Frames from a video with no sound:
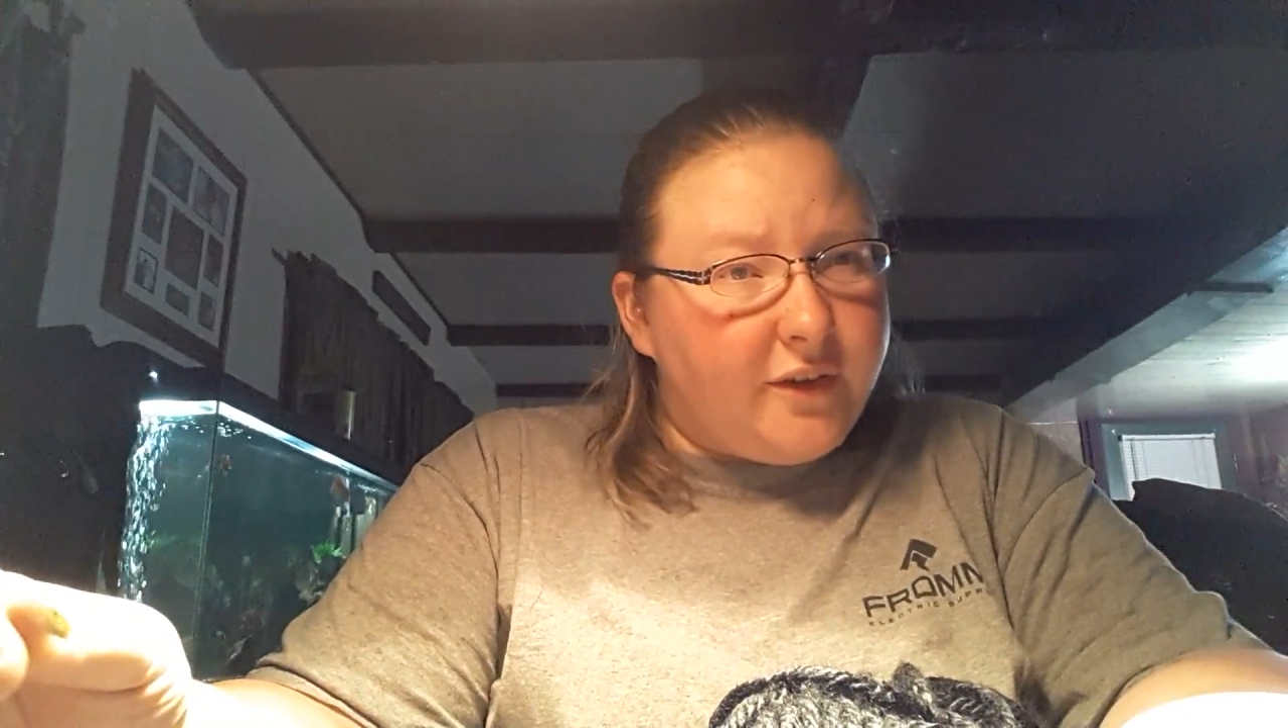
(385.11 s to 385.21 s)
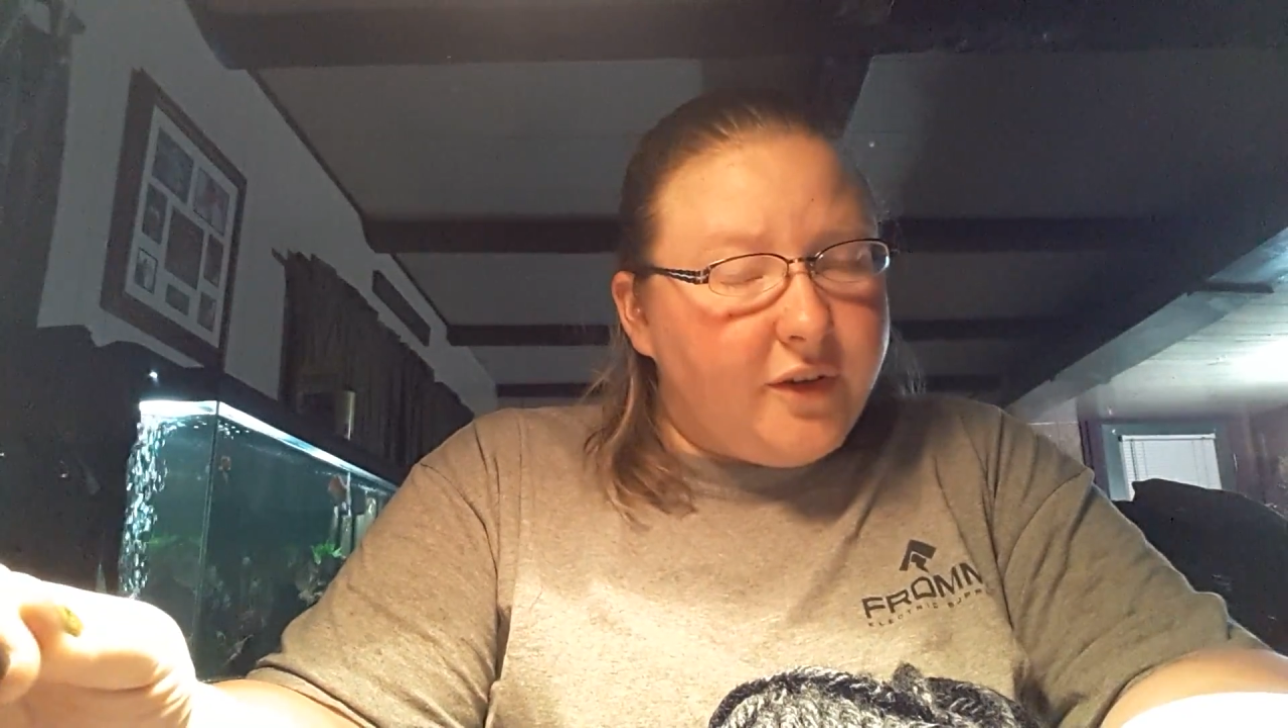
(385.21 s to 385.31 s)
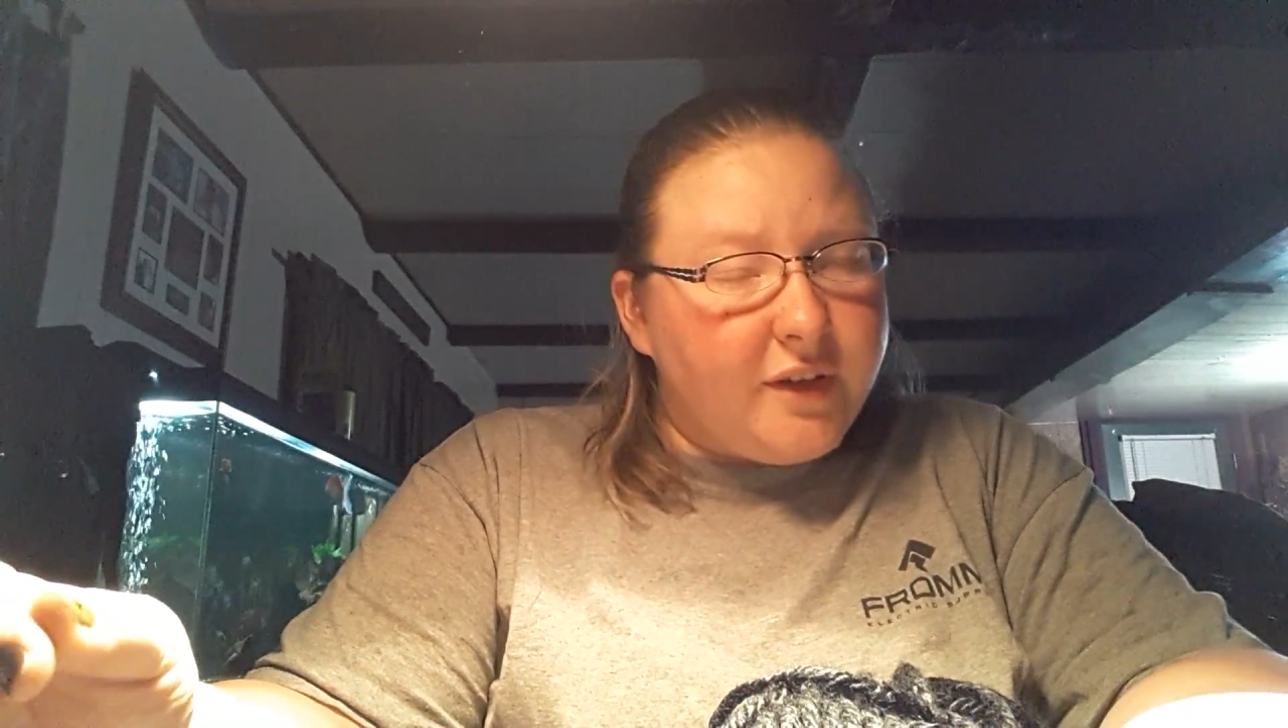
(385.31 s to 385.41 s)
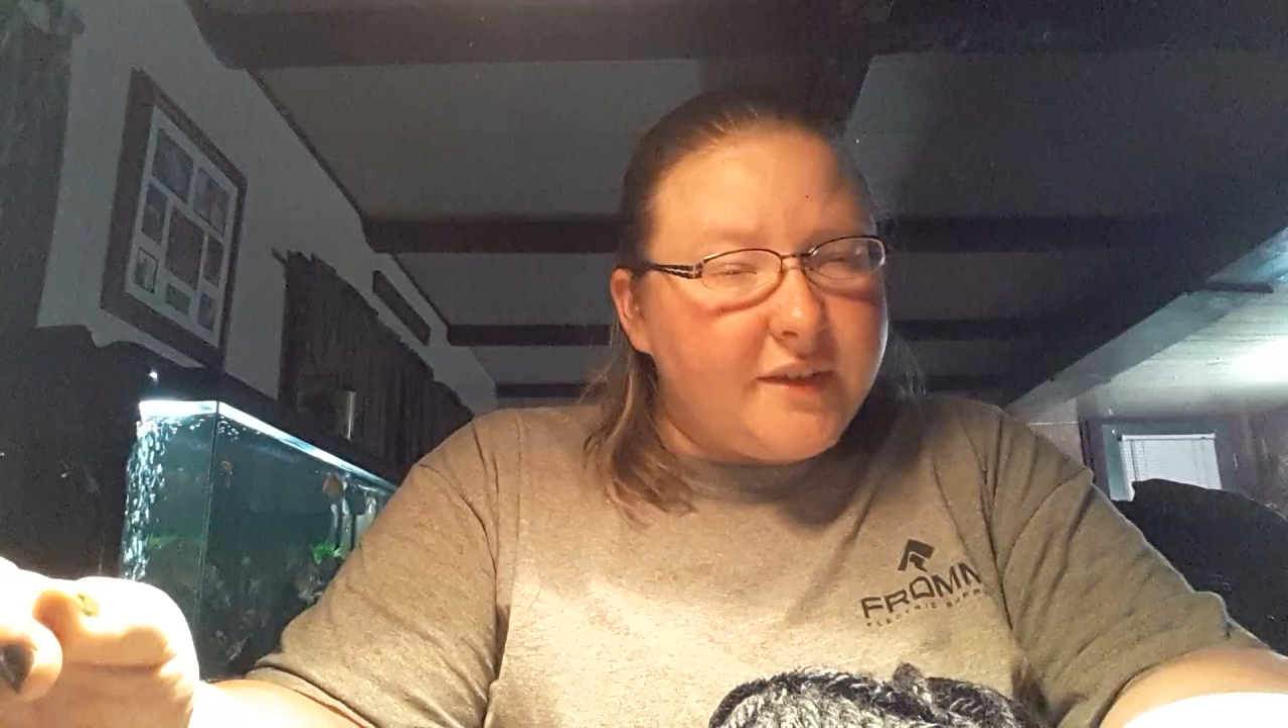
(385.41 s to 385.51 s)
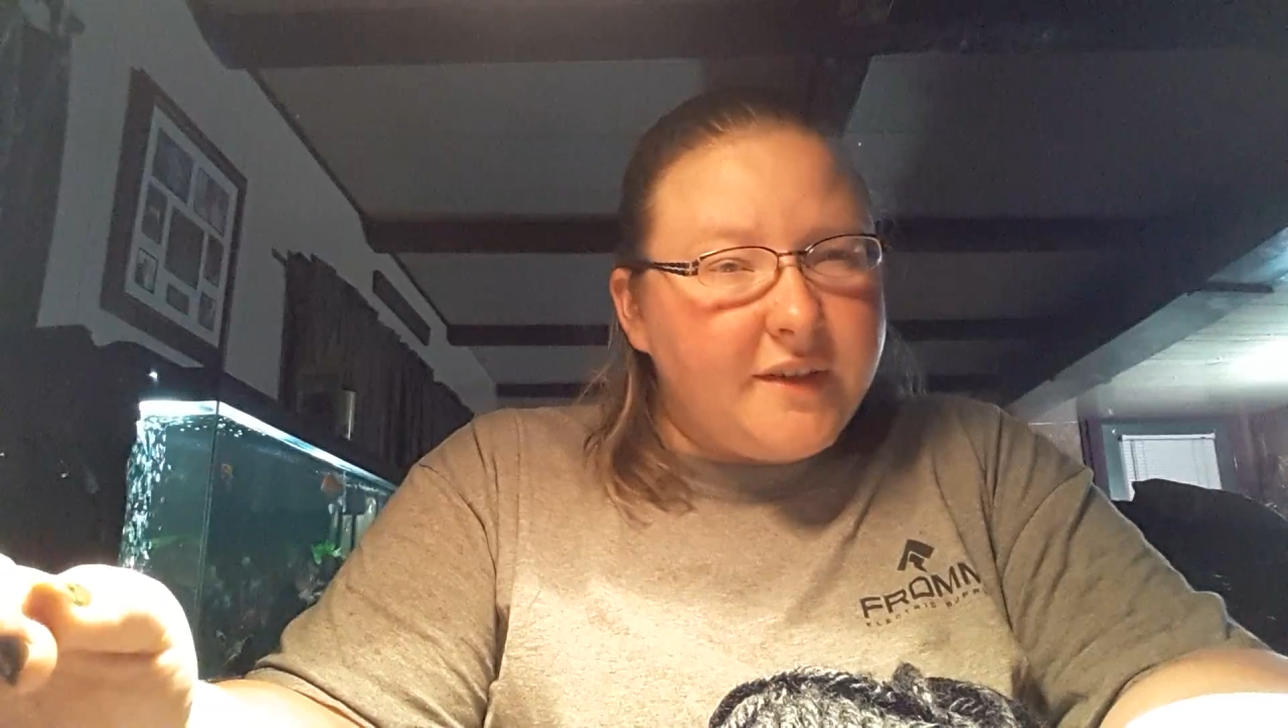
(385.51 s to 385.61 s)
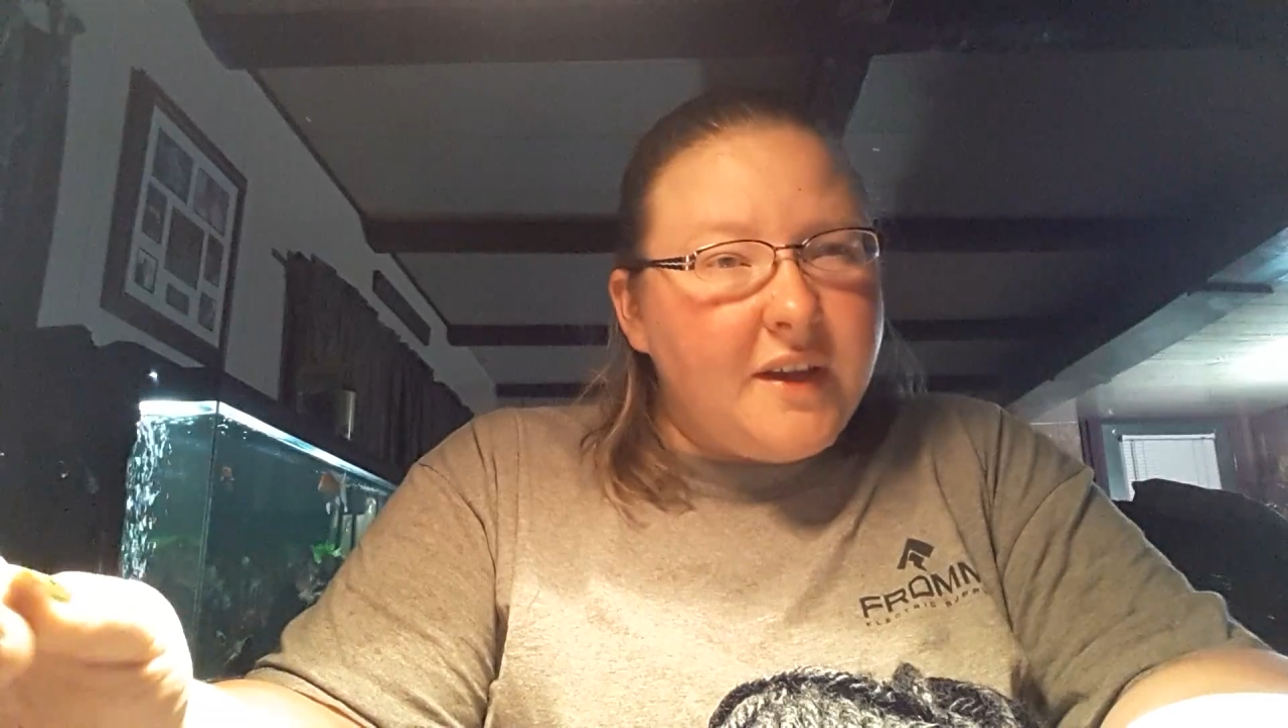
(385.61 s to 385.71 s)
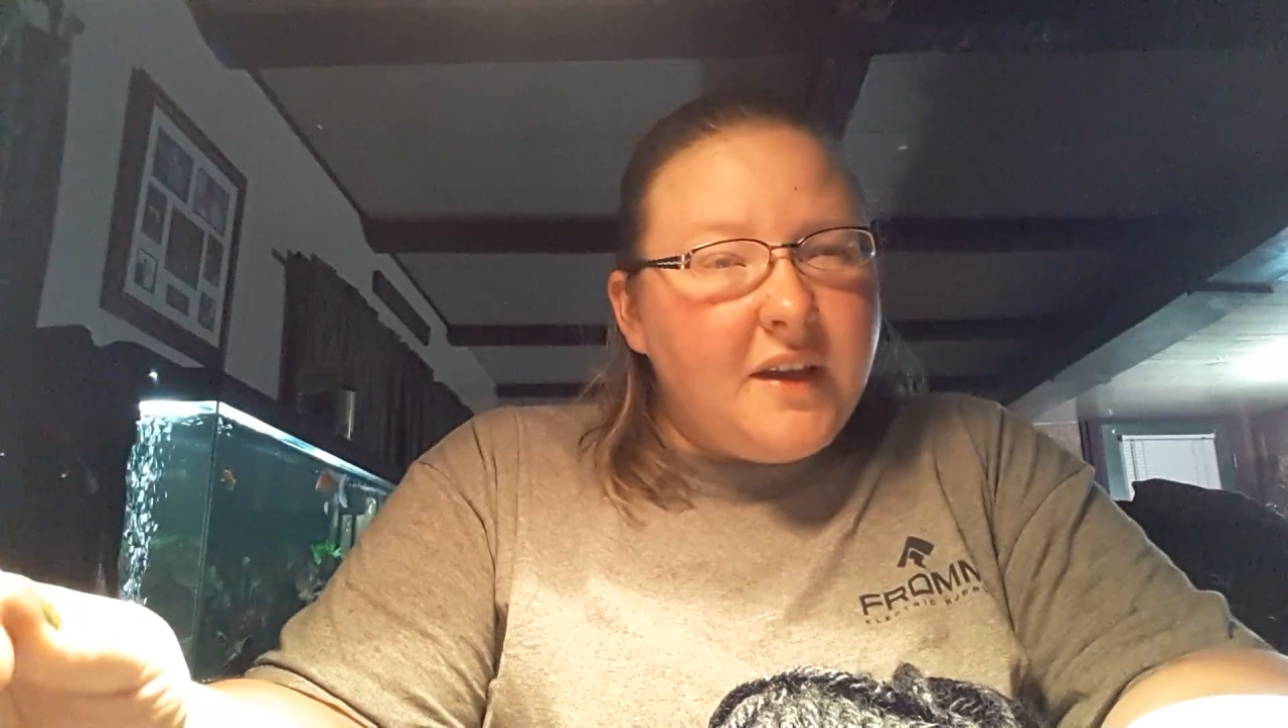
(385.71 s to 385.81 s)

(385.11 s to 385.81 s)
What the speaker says: hooks.